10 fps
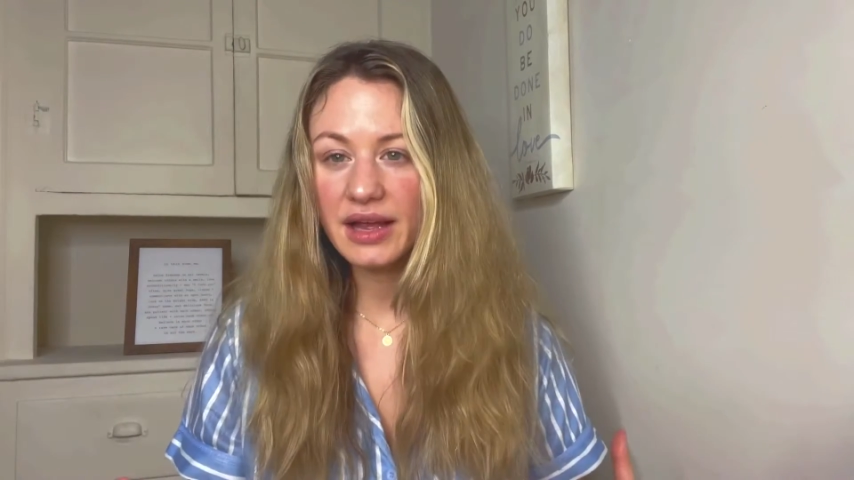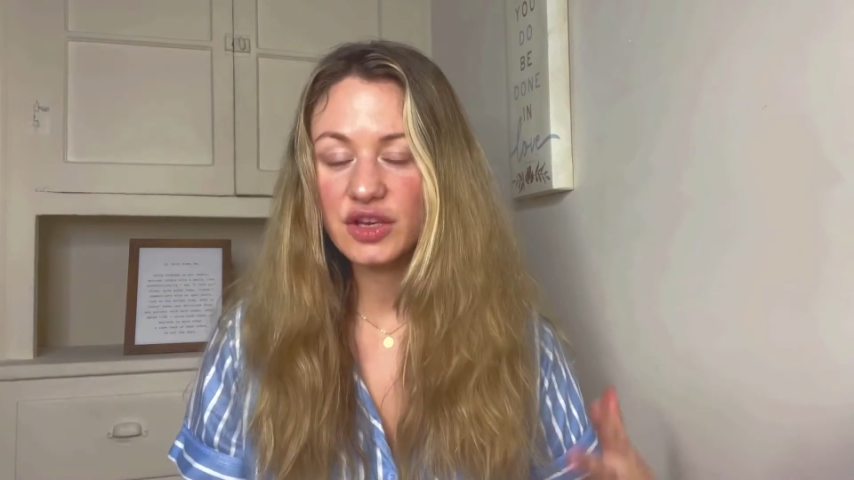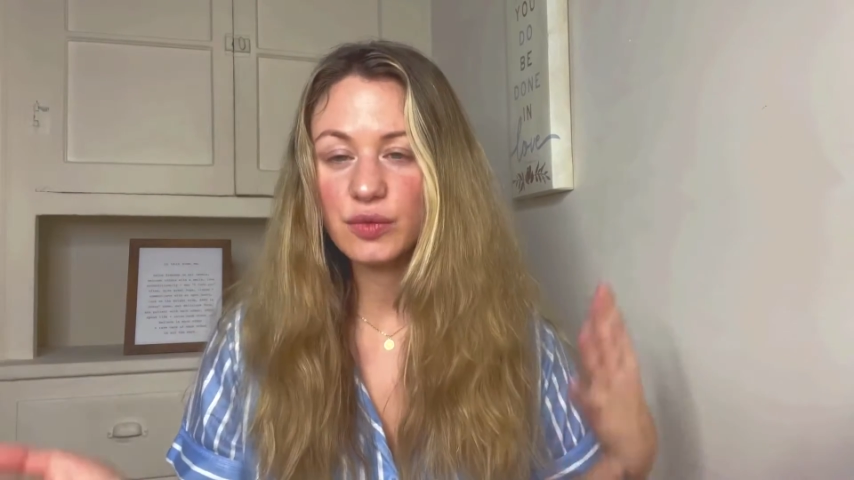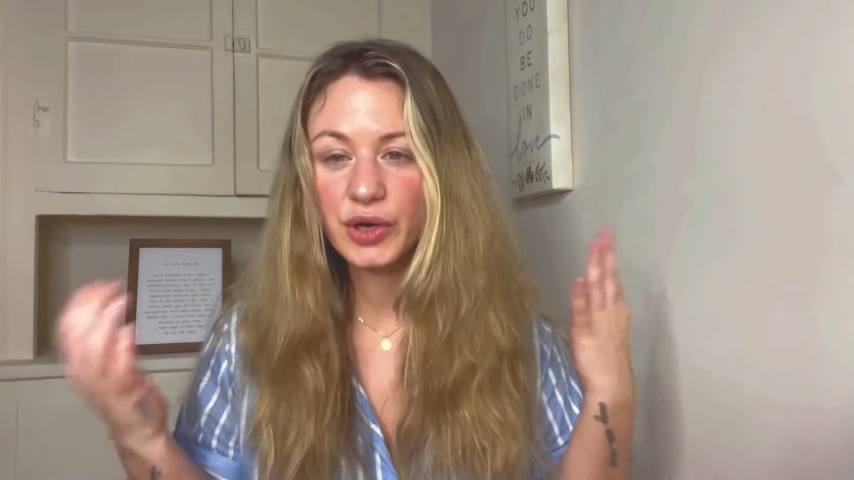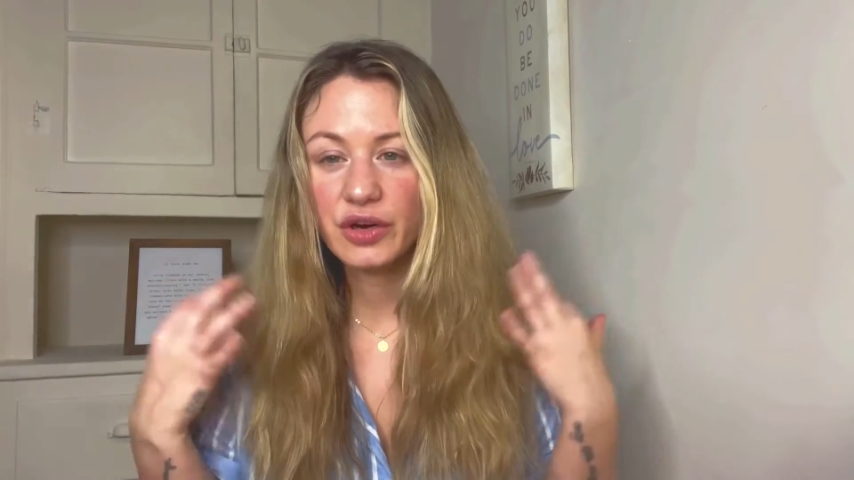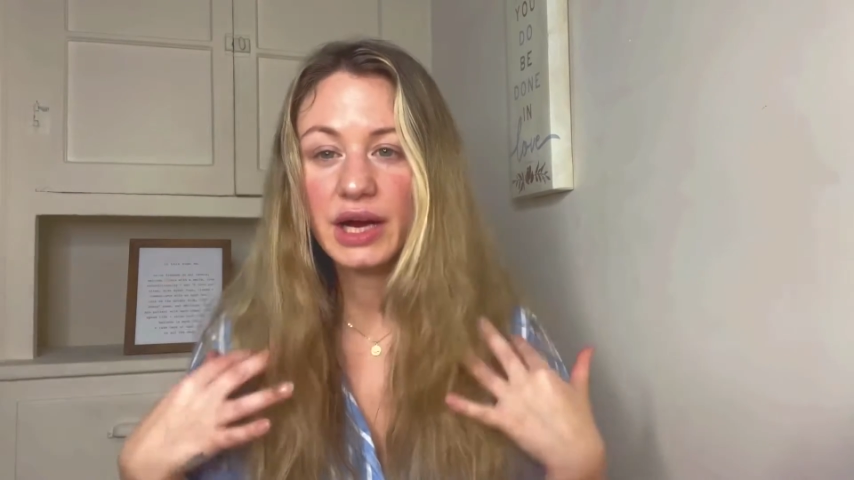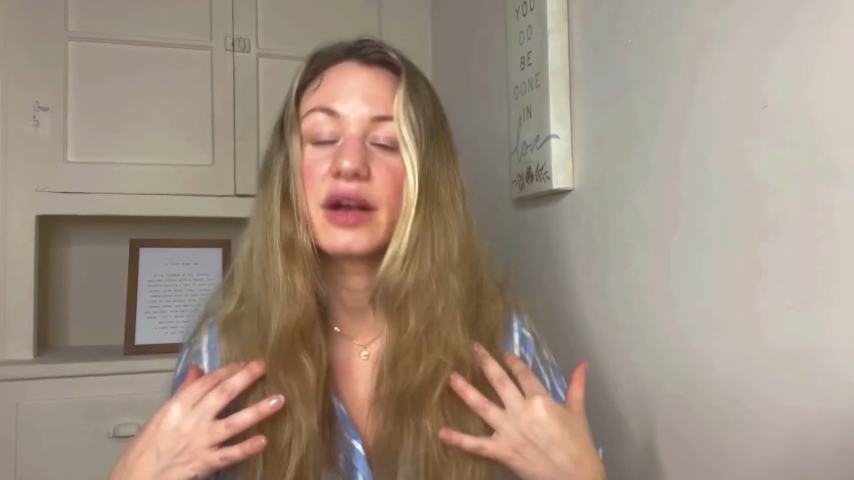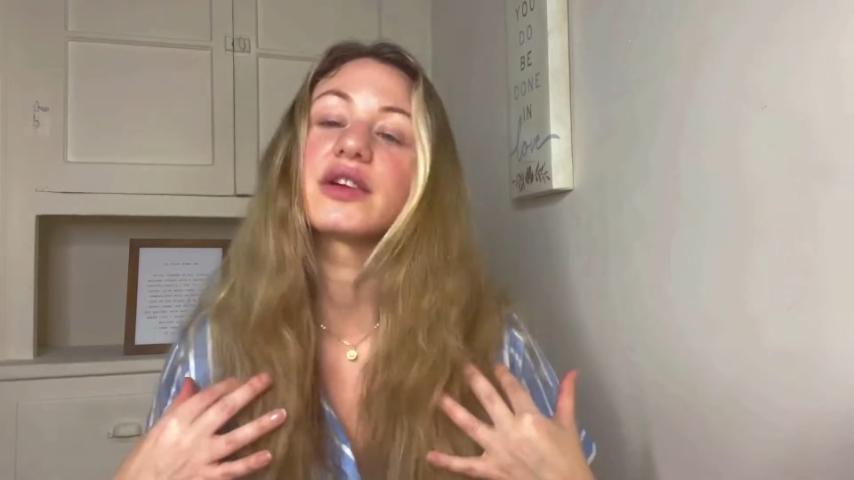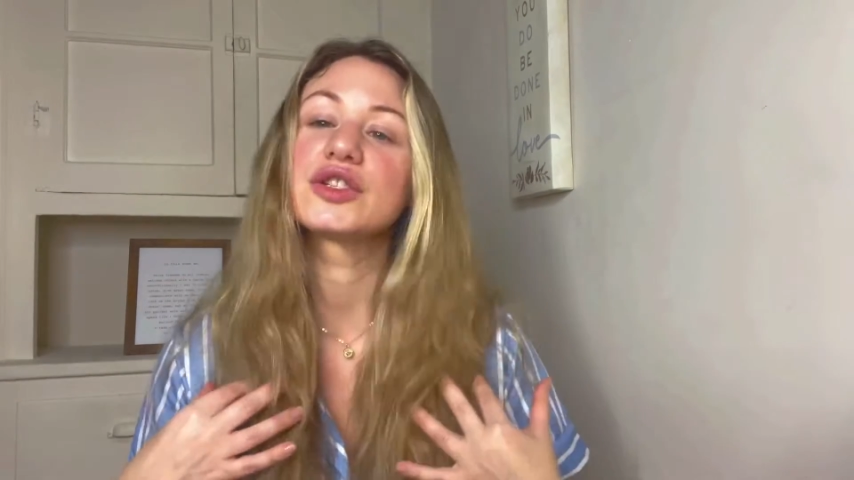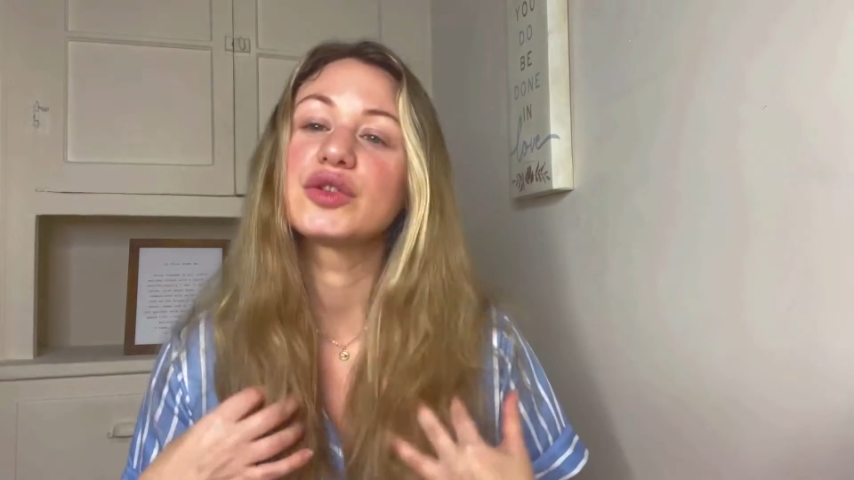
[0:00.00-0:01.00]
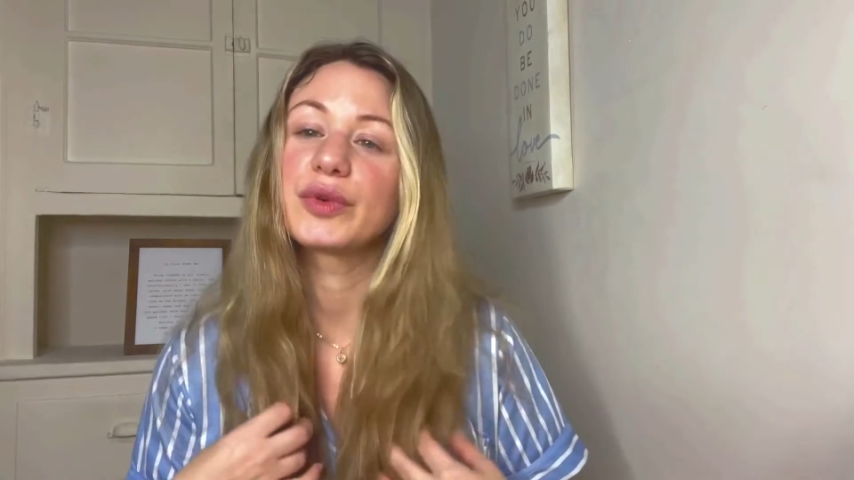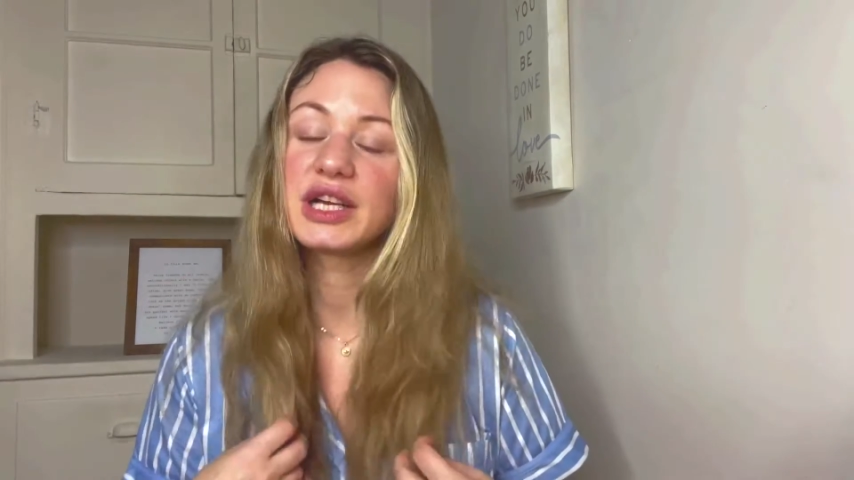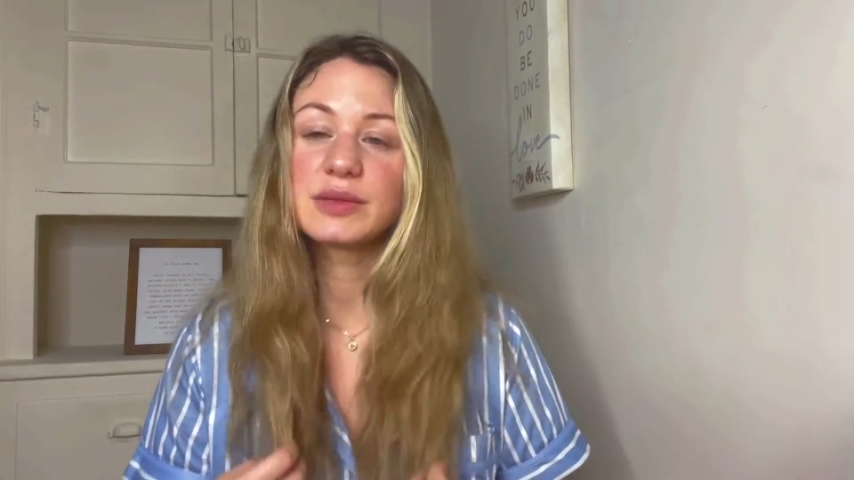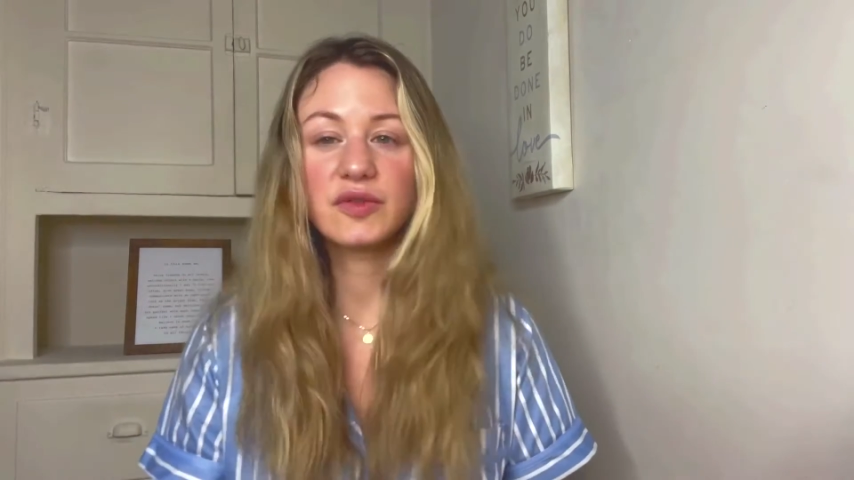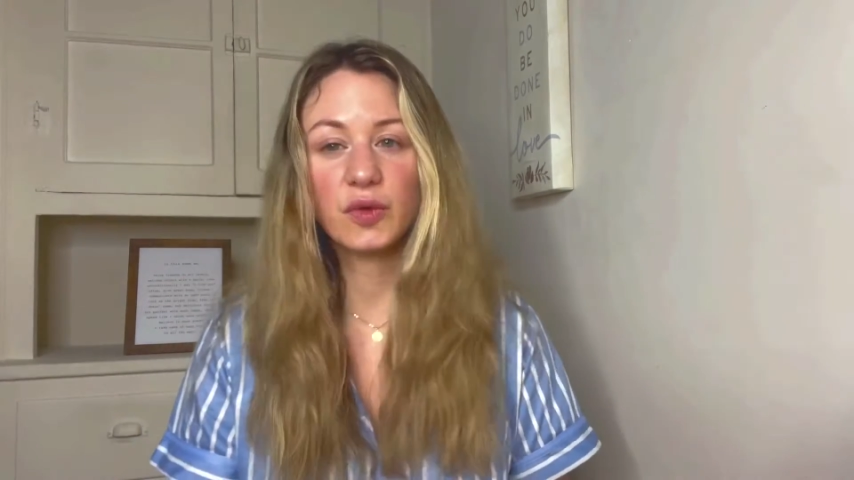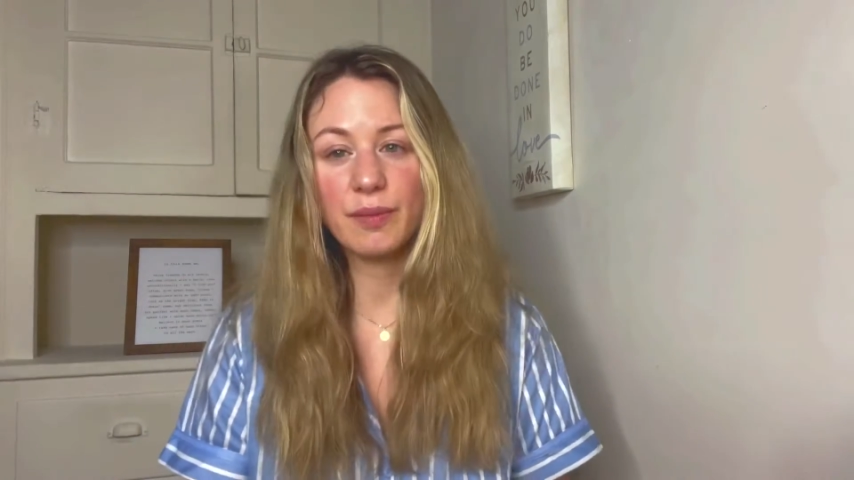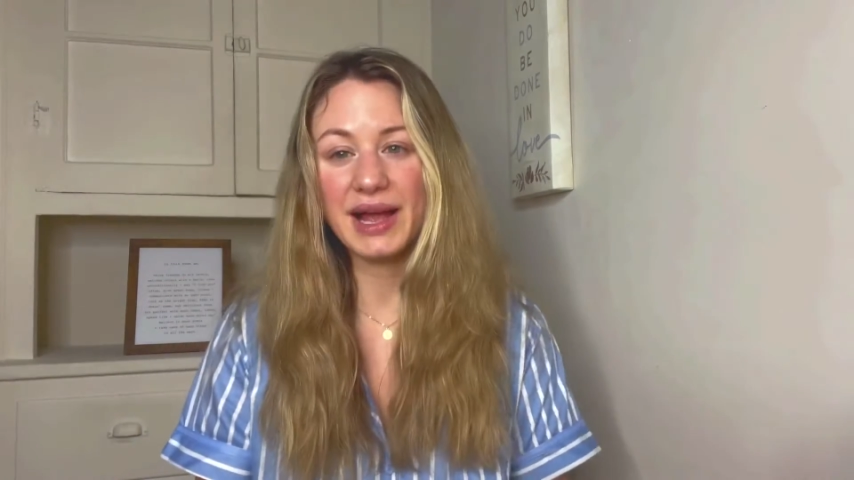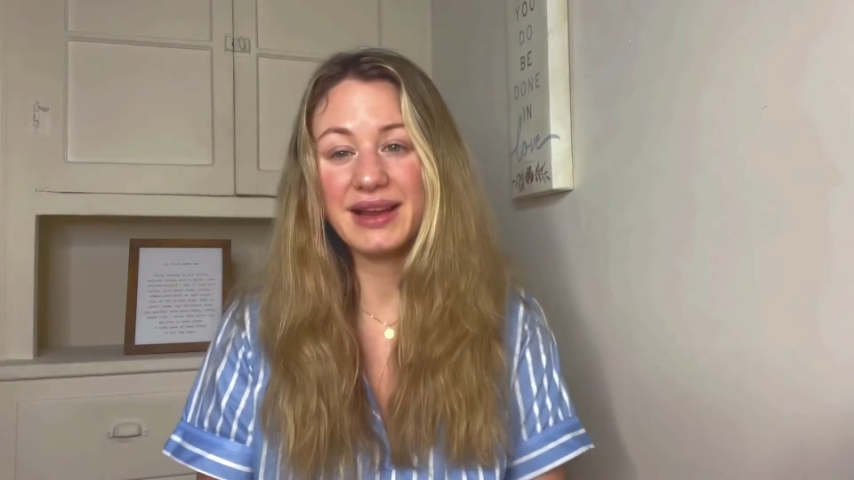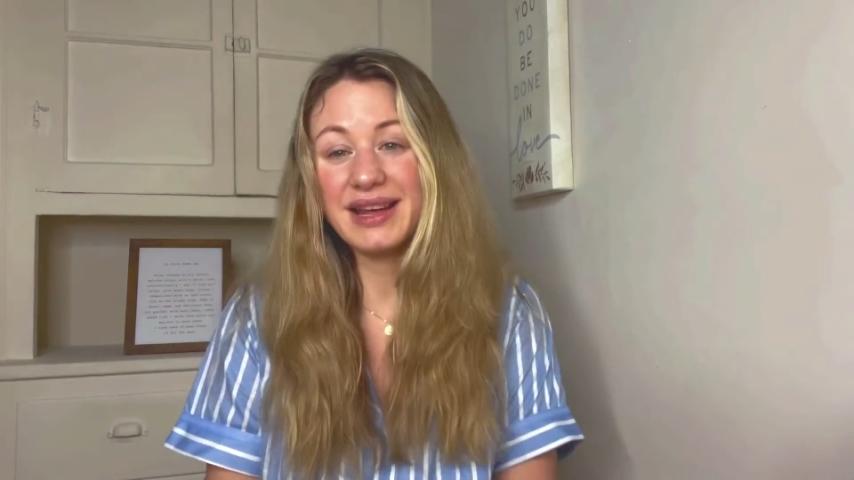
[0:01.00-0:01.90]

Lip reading: and you put your hair in 2 braids before bed,